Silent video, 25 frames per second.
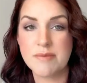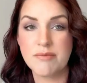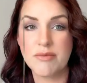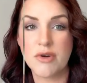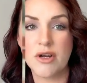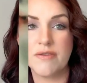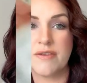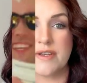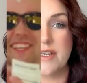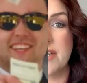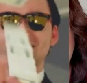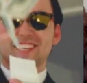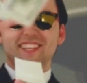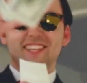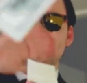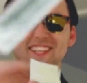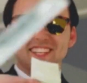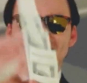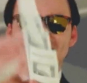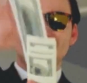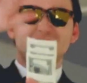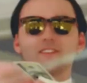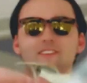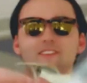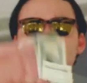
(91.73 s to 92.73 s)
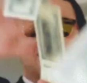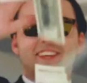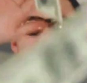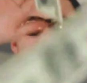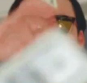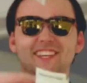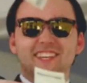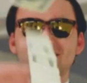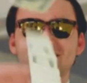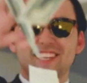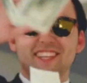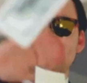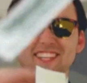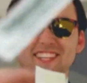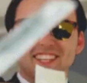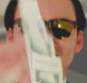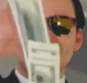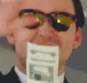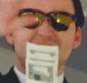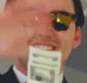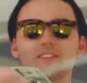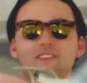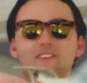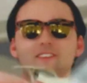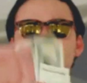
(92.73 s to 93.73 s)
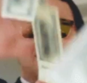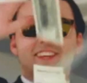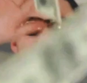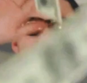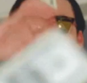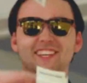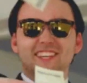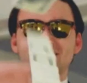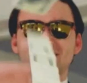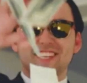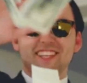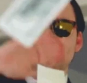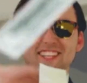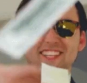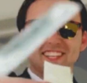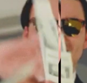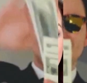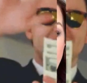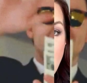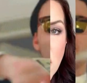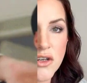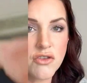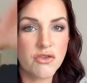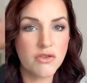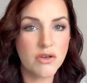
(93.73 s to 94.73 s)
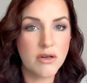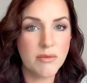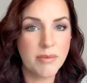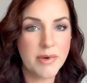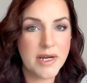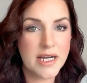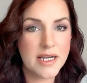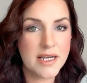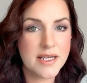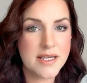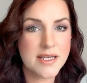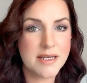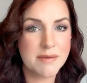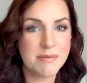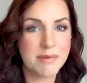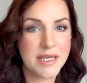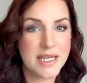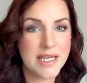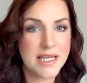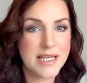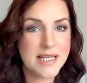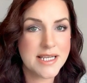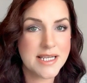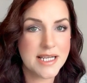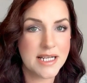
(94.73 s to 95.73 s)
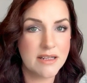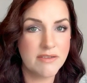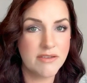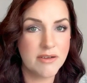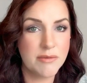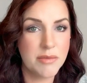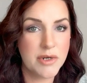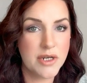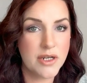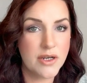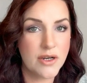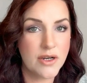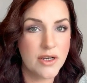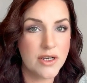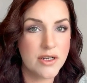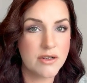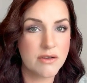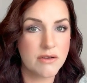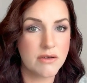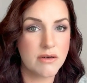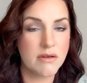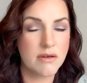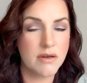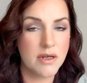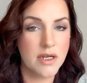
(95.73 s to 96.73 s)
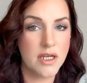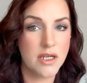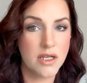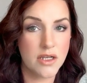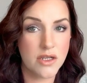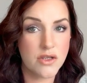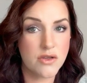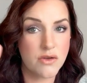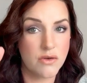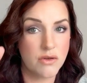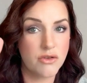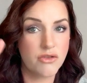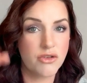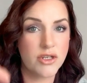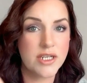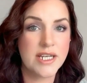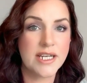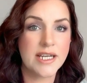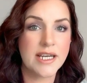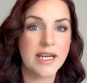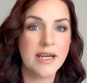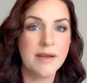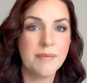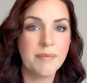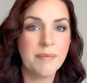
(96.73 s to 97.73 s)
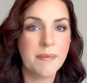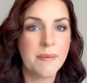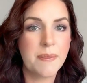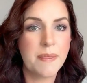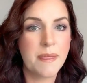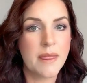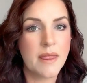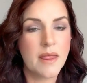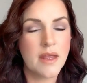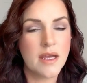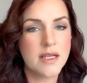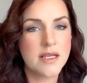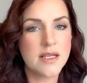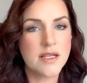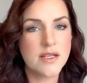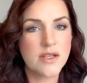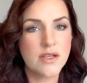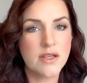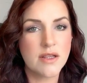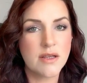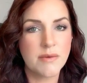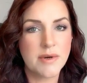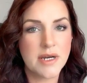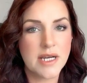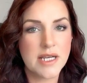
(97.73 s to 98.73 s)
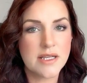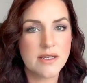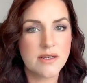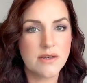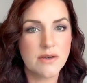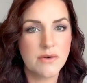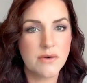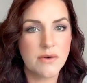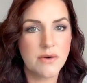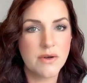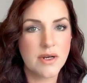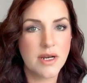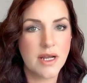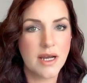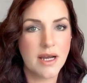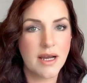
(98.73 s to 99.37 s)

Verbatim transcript: profits. However, there are drawbacks to being self-employed or a sole trader, as it's otherwise known,